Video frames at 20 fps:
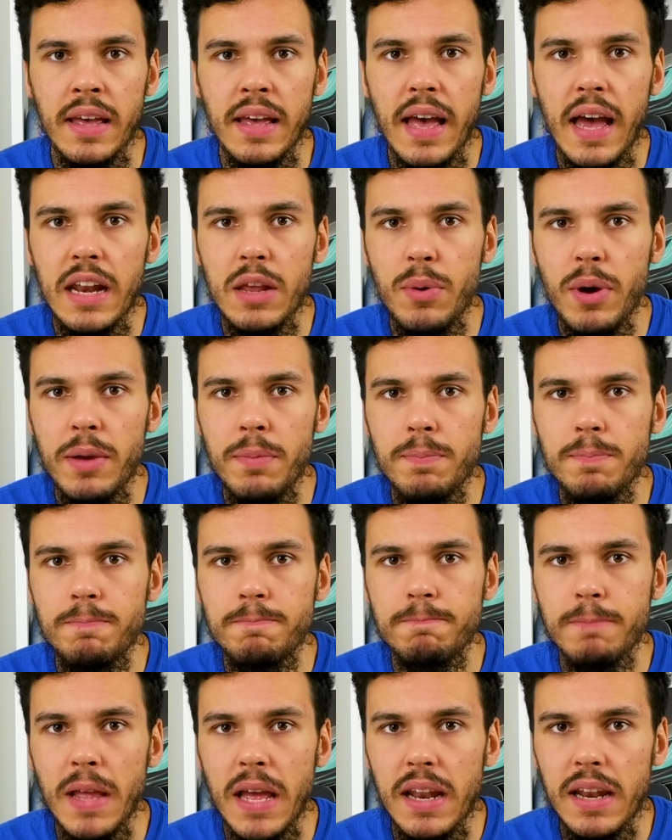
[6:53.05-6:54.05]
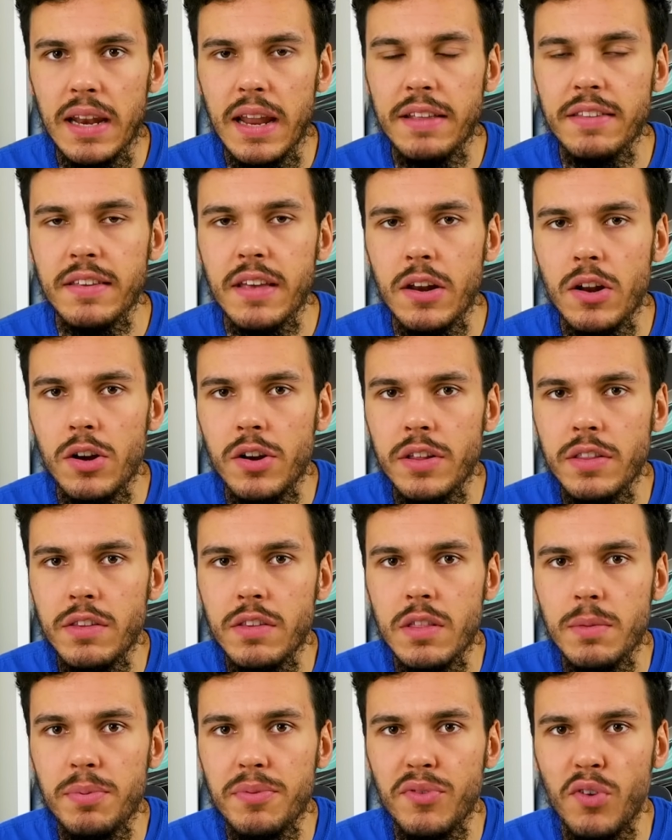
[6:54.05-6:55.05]
Anyway, let's get on into
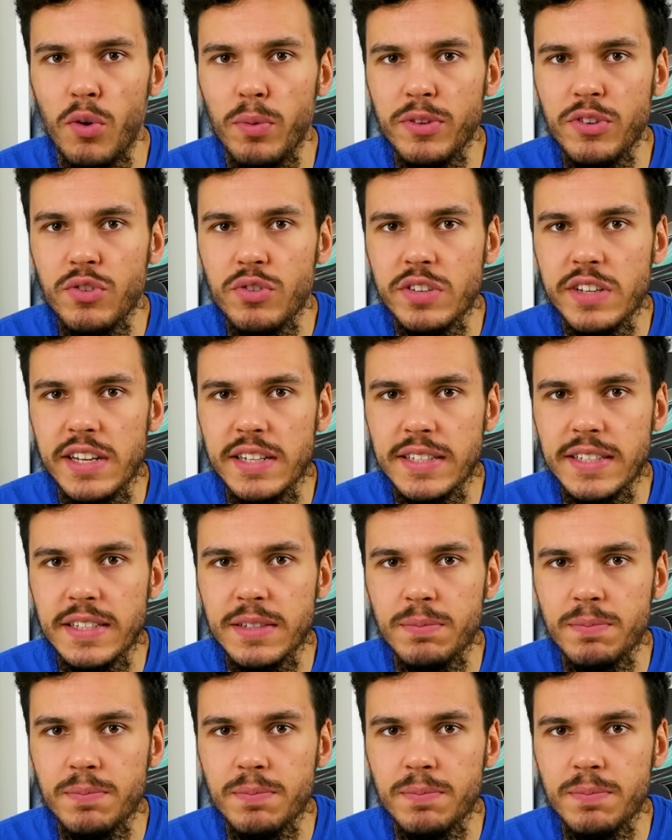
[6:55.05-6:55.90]
the performance results.